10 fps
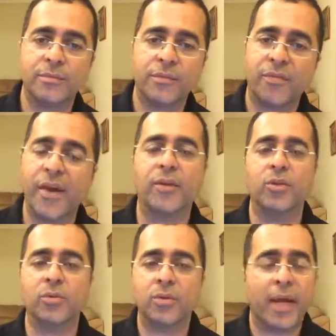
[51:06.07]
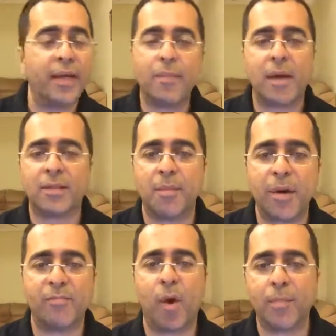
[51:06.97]
Fake news. Any Marcia
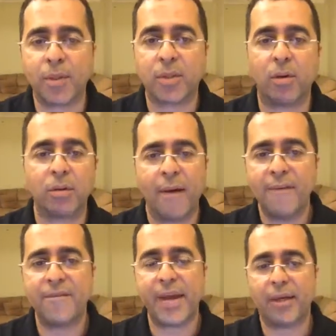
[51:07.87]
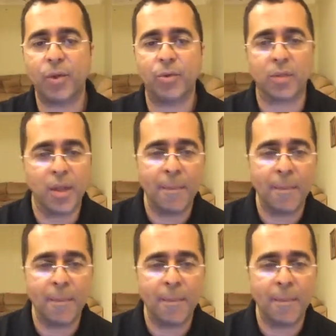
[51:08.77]
Brave Boy puts out fake news.